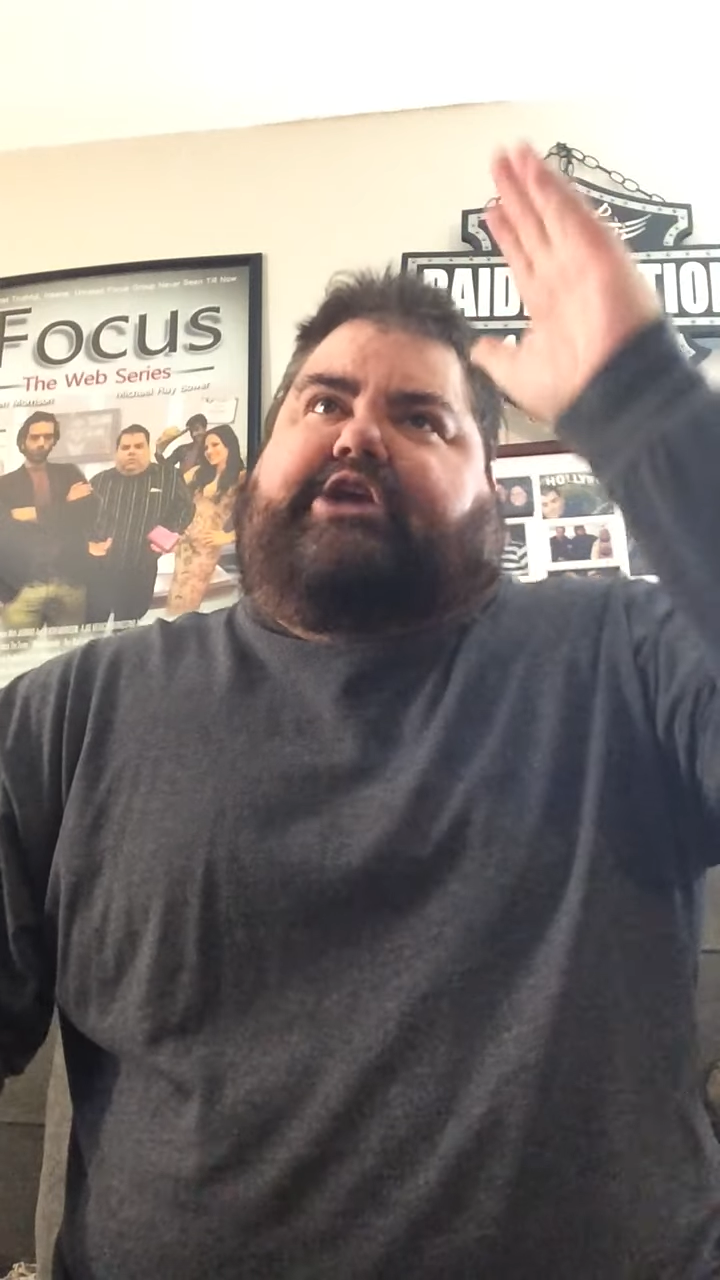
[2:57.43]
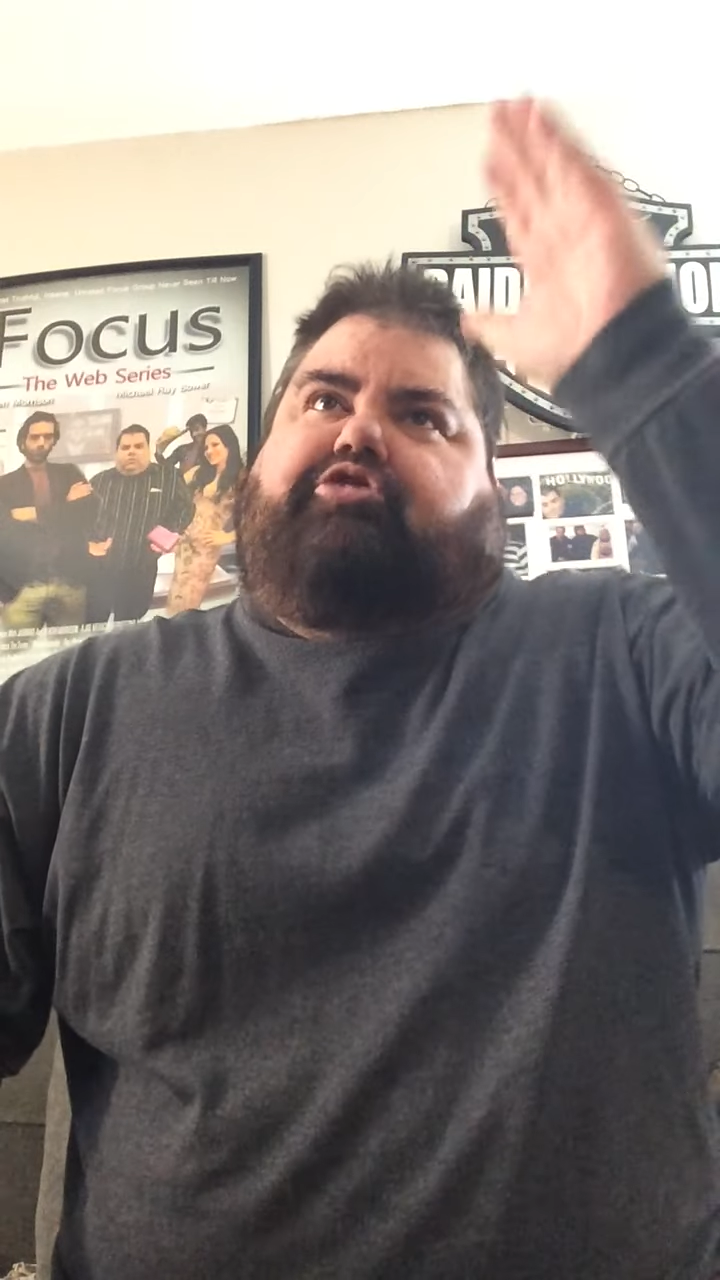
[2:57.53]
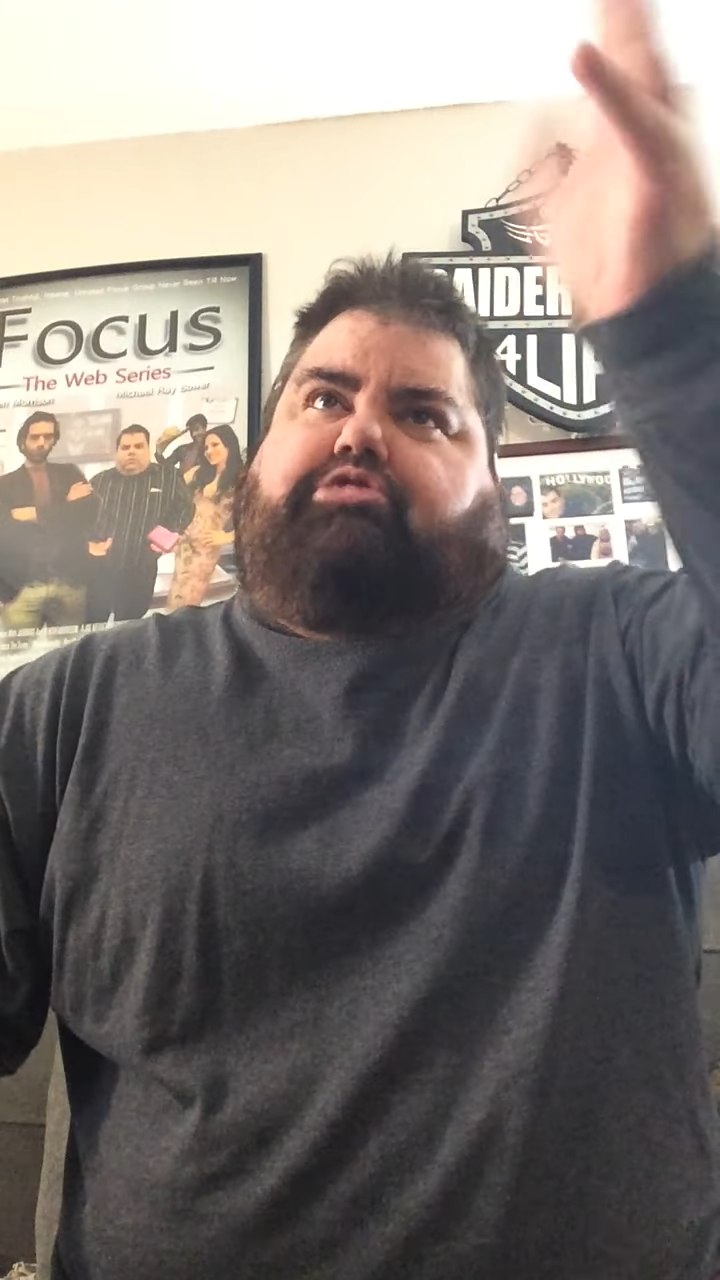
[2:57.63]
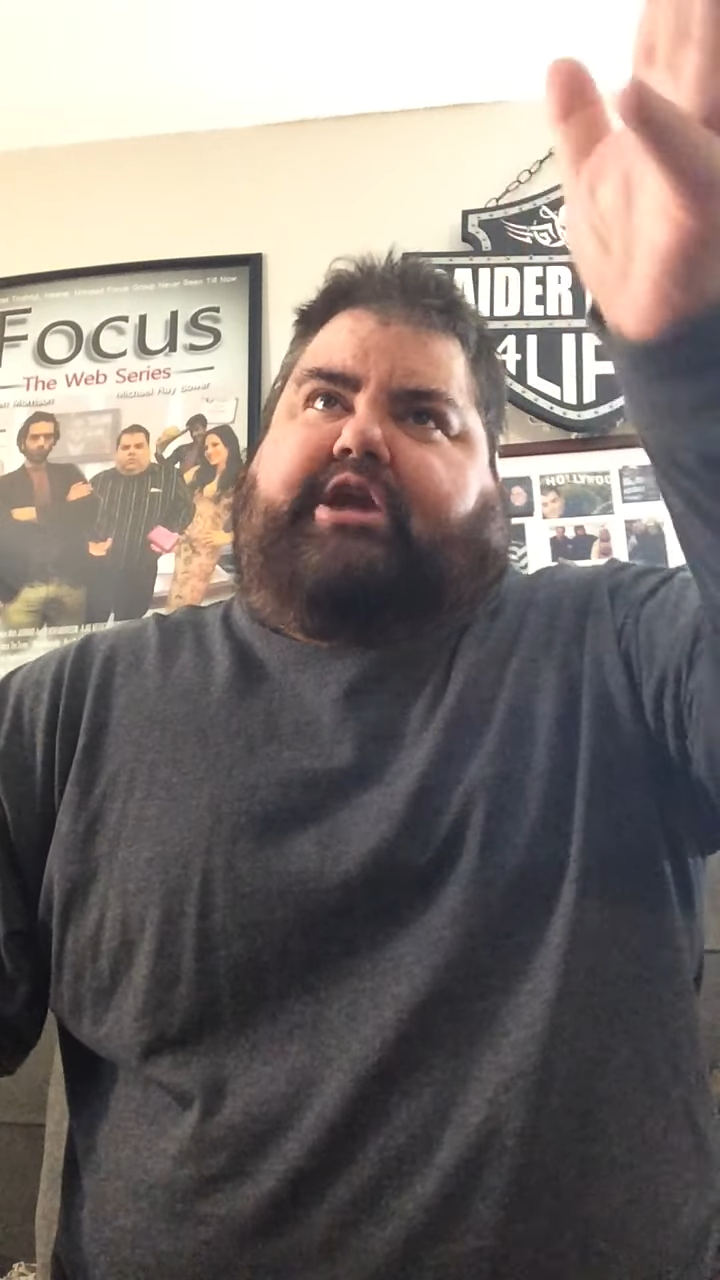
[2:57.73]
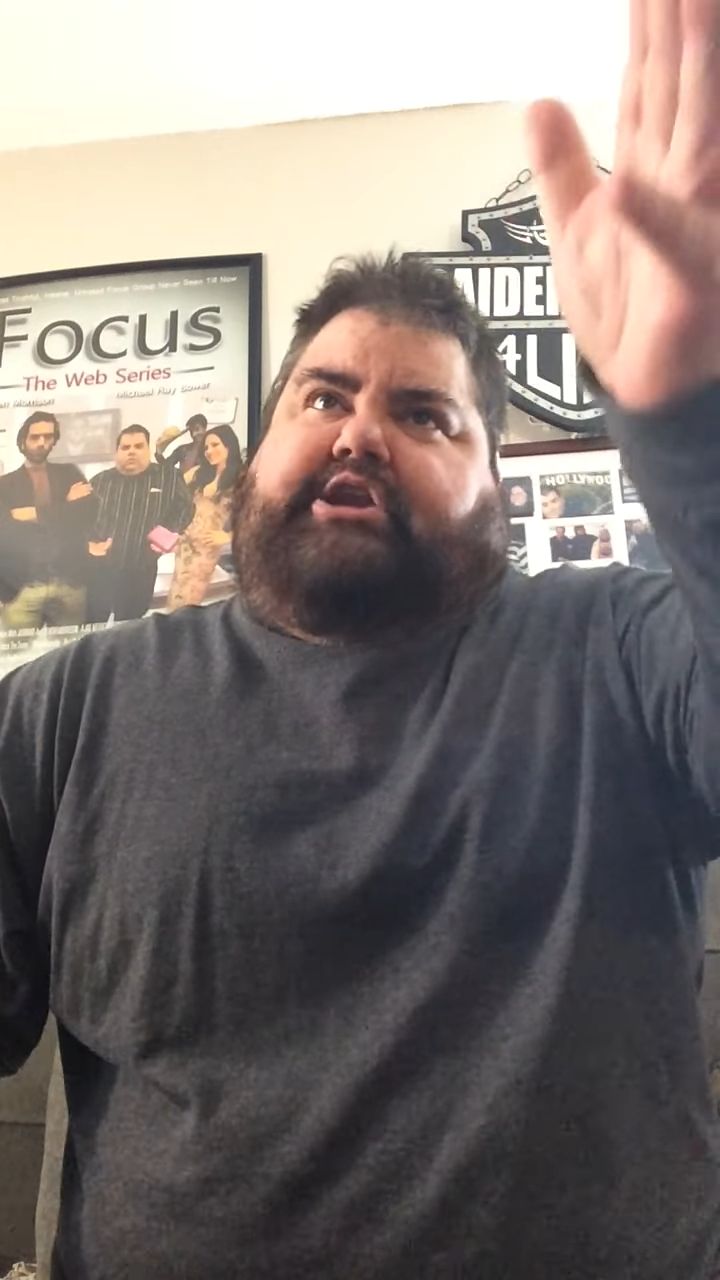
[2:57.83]

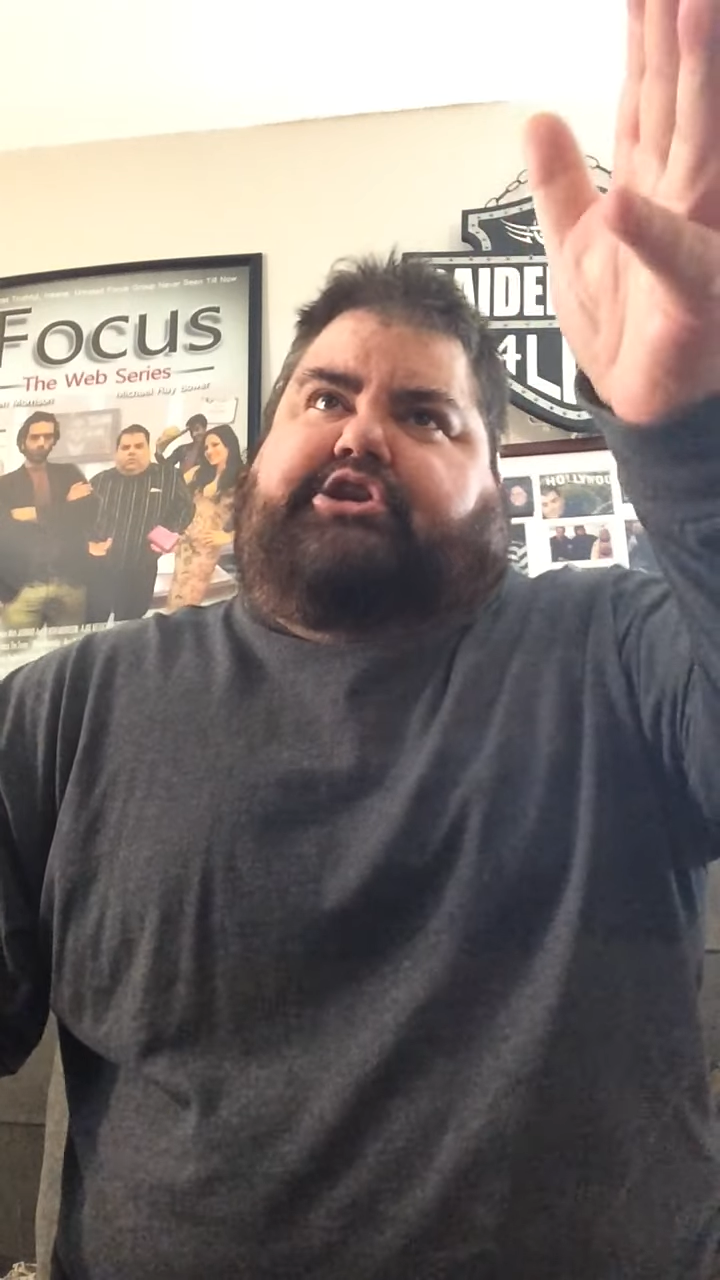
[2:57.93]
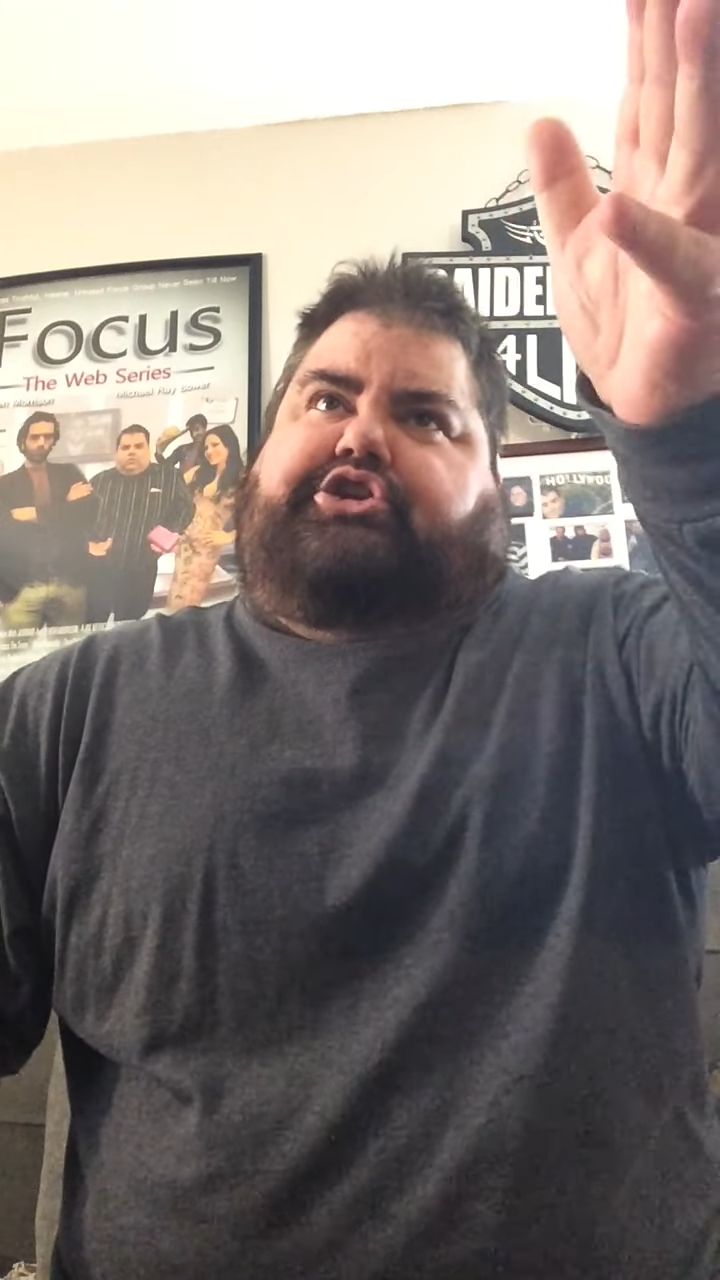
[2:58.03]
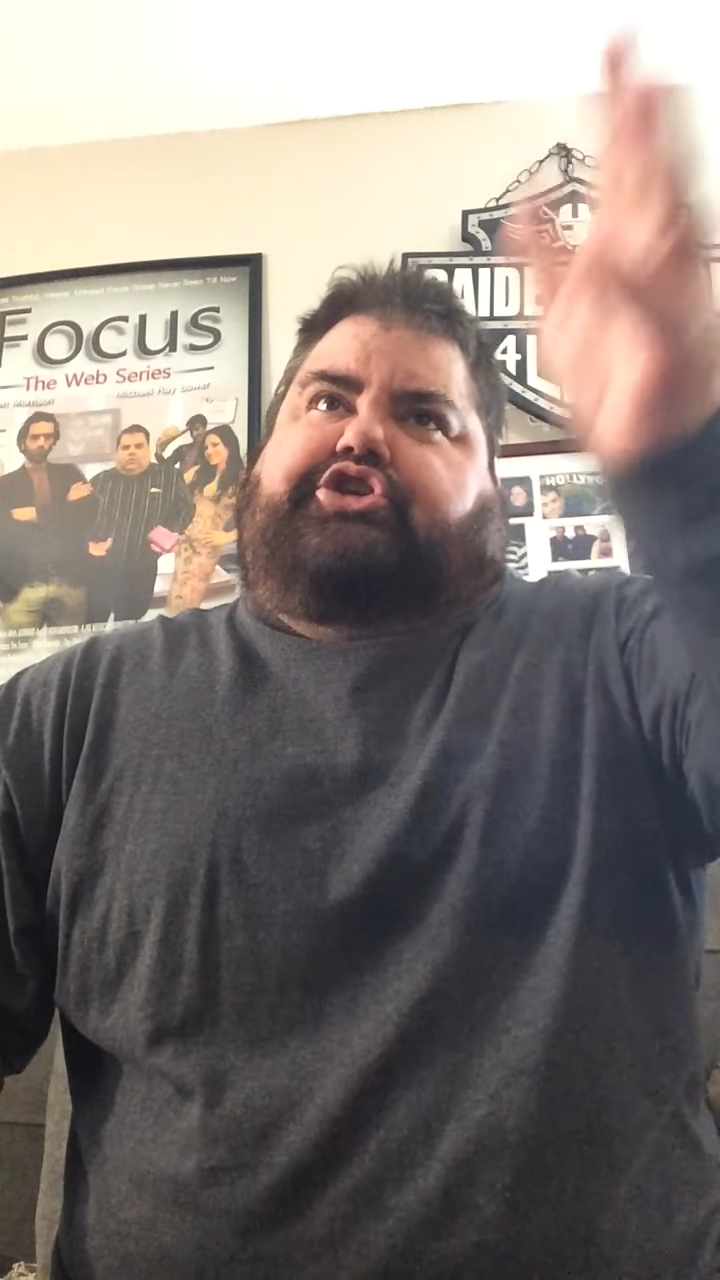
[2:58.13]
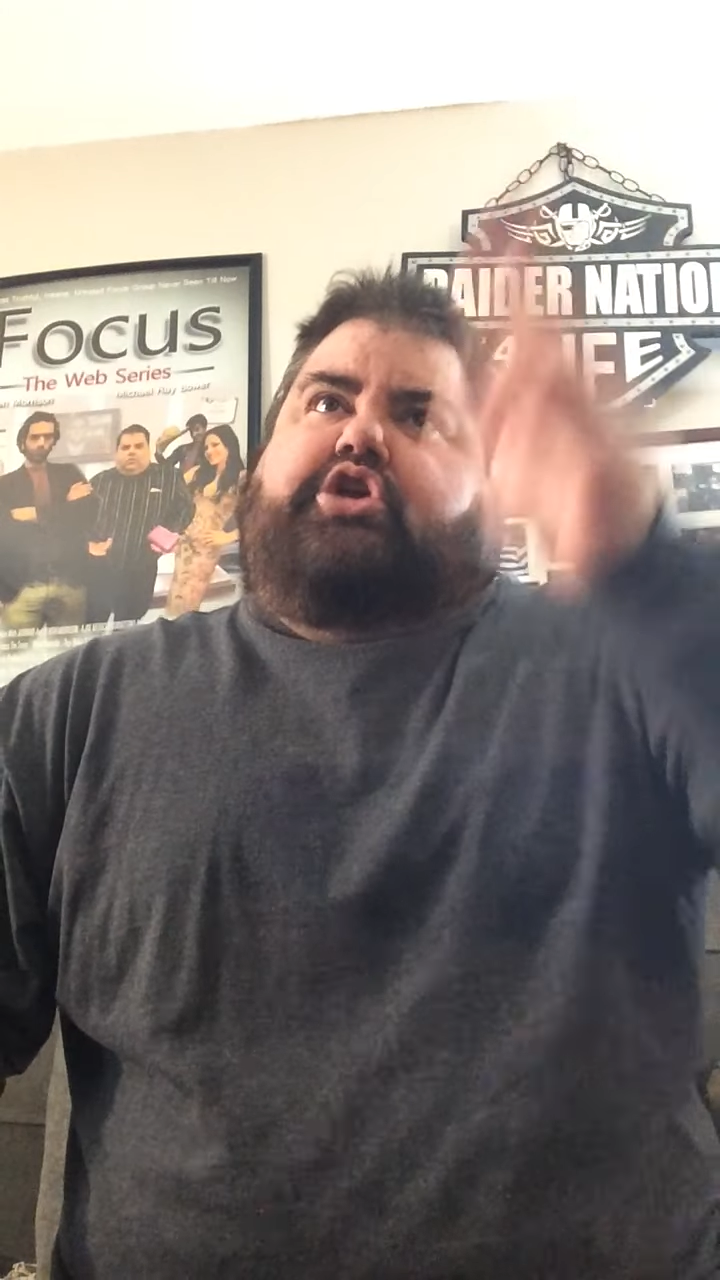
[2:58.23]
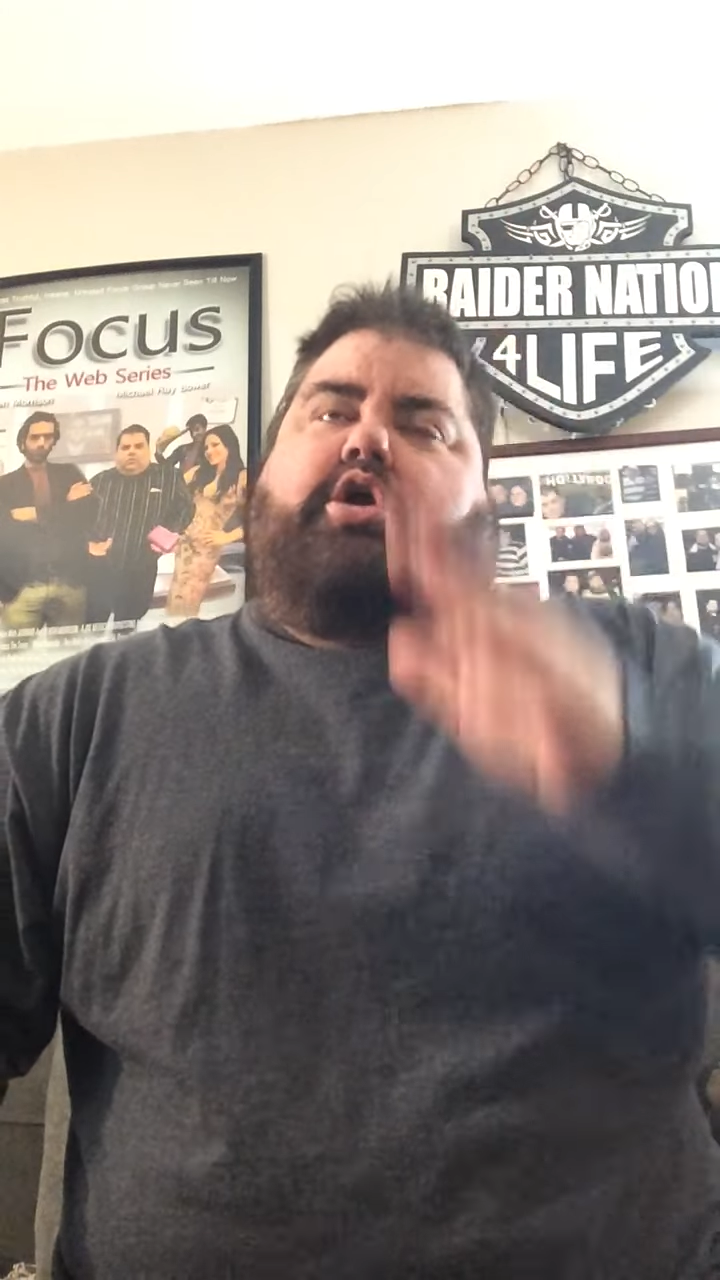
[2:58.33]

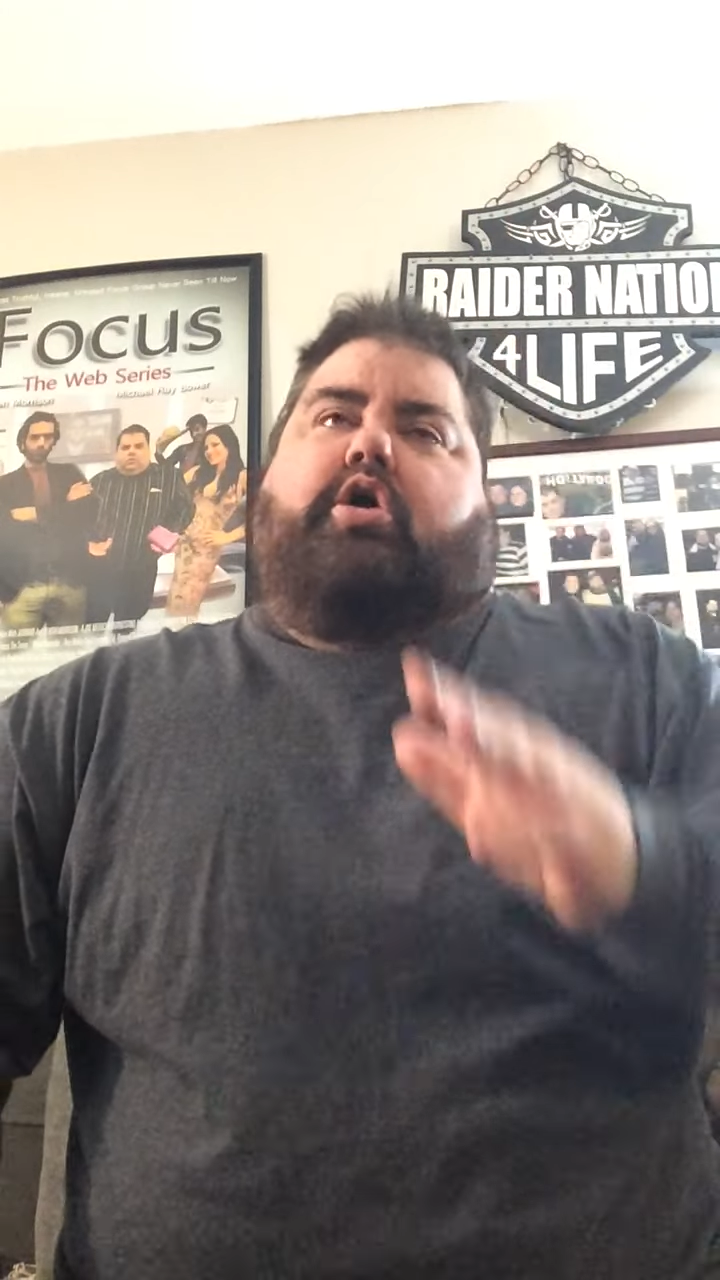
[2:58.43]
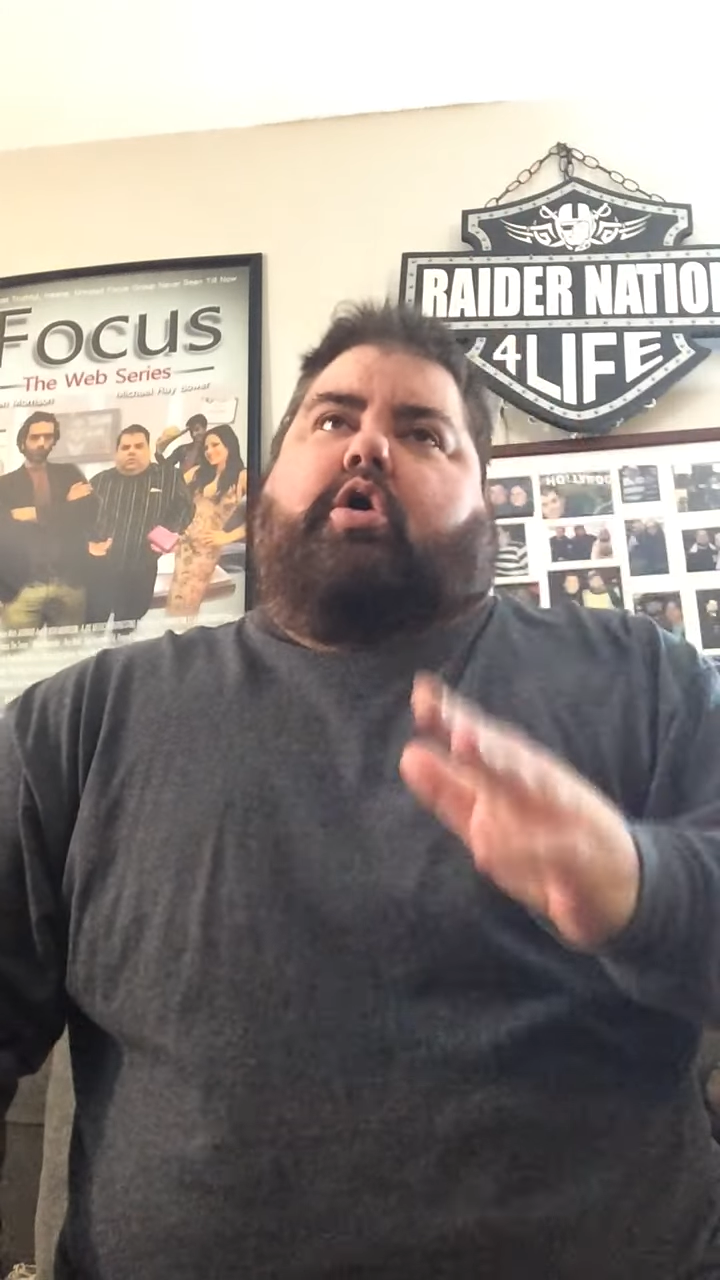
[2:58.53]
cringe,